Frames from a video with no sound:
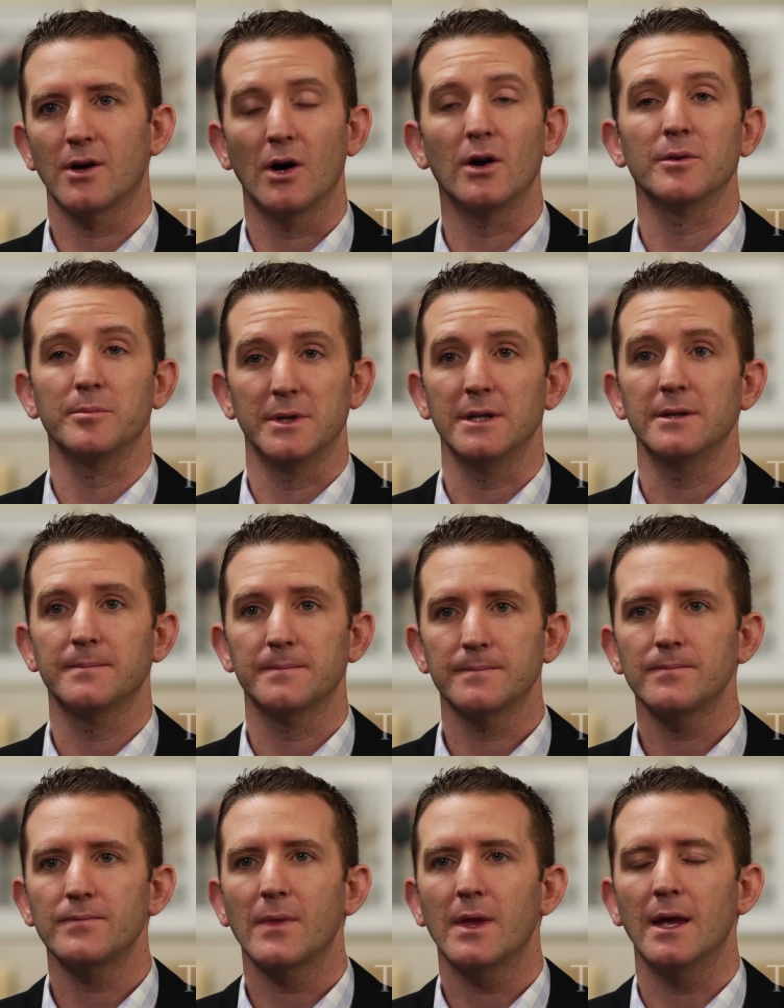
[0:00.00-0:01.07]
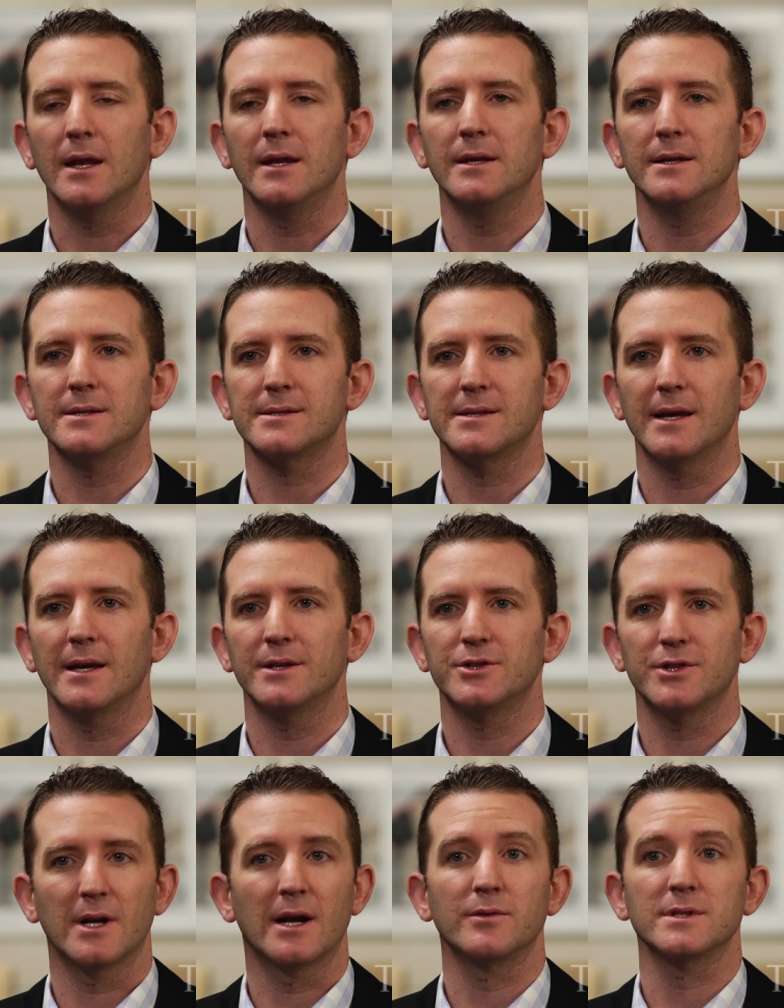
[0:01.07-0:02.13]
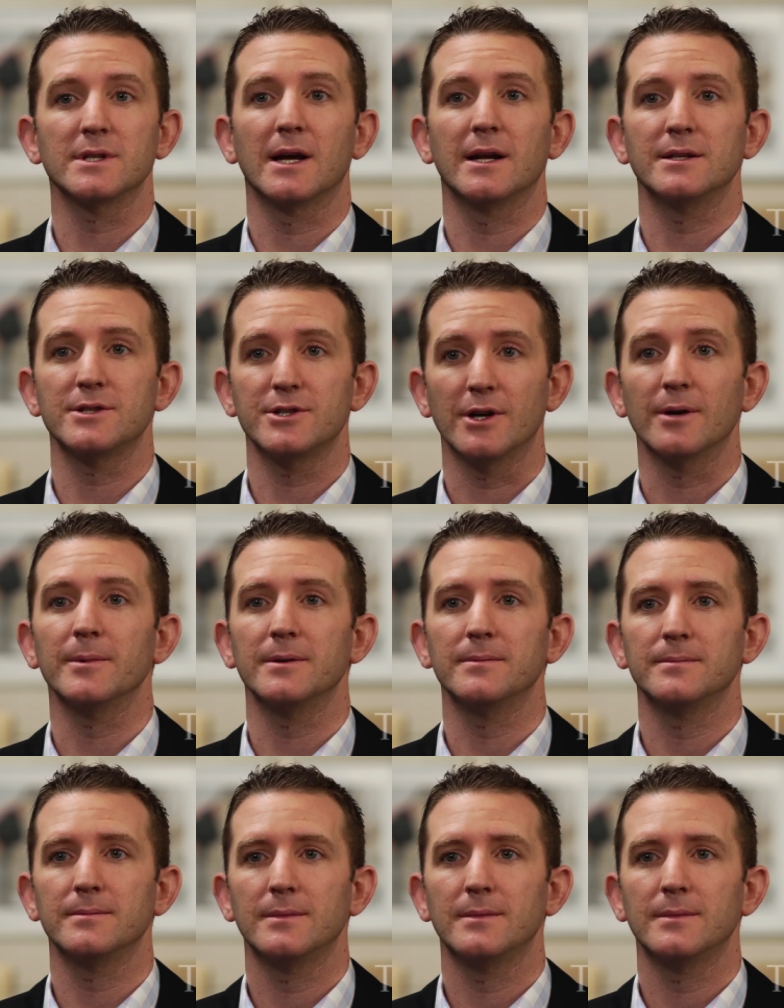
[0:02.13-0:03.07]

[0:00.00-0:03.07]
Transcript: called me and he said, Should I resign as chairman?